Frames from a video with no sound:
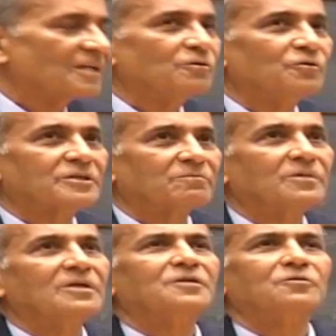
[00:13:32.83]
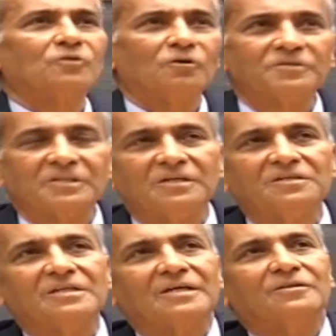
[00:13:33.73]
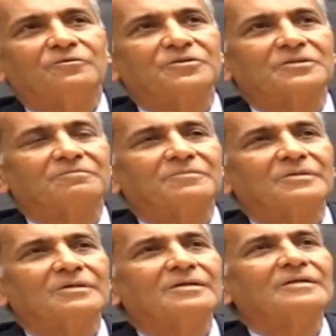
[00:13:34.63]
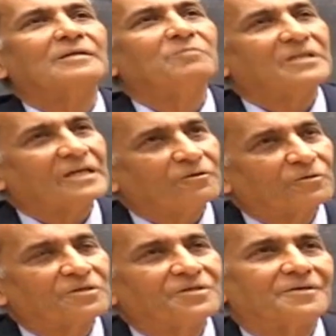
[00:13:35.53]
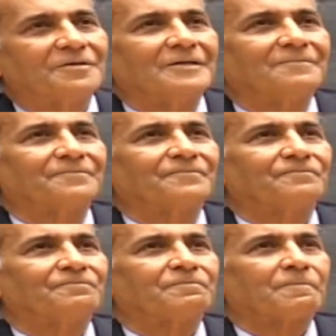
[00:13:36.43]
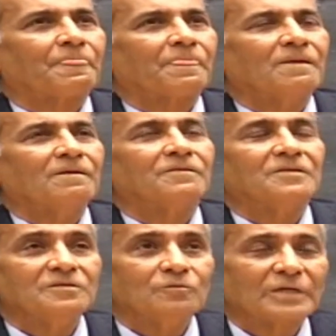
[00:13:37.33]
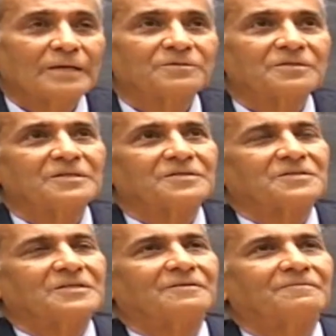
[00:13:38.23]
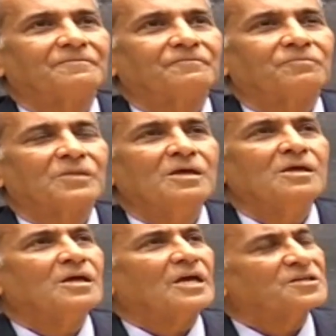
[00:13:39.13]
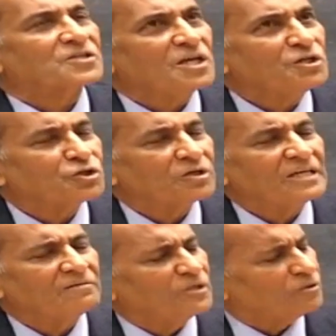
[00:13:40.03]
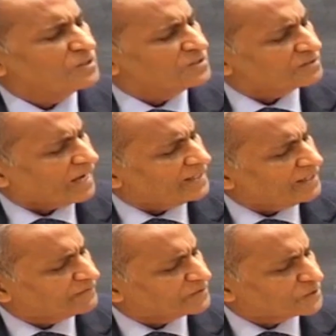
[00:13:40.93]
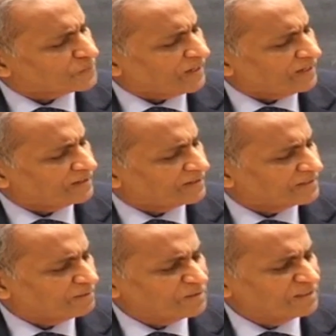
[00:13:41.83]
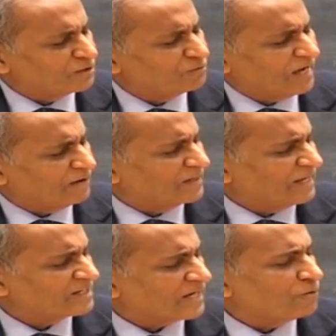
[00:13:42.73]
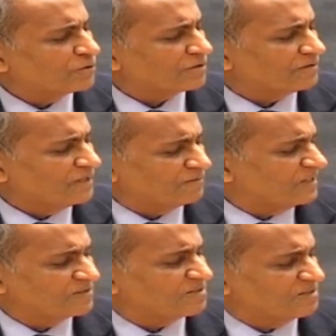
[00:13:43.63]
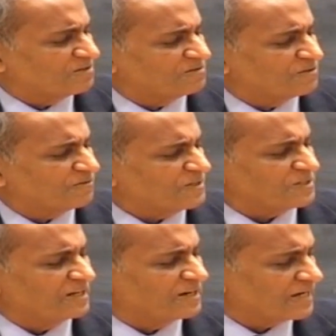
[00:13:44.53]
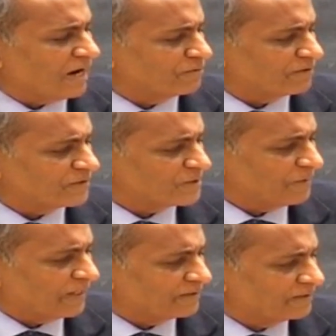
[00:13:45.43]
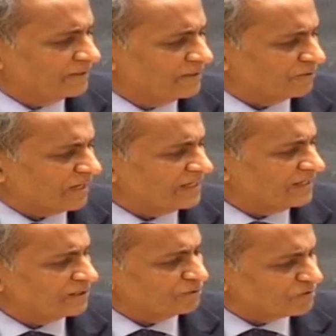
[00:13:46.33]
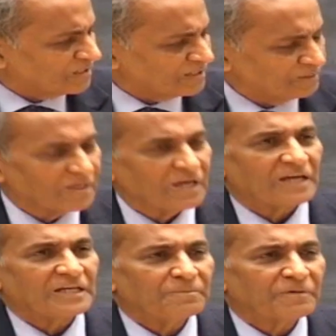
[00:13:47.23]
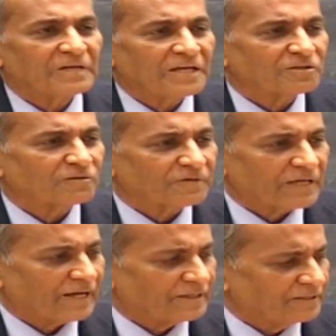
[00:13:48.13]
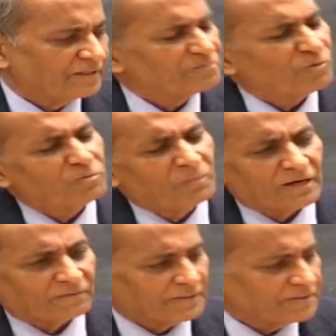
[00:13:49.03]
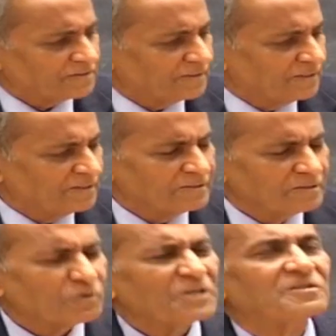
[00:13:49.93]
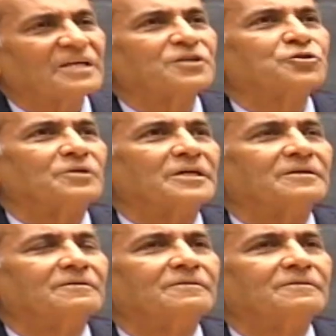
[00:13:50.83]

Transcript: Hinduism into non-theistic Hinduism. Let me take you on the journey. This is what I am suggesting. Essentially, we know this idea of the spirit as something that you have an encounter of, you know, this first an encounter of the spirit, or the idea that you see a deeper nature of reality is more marvelous. What is it actually?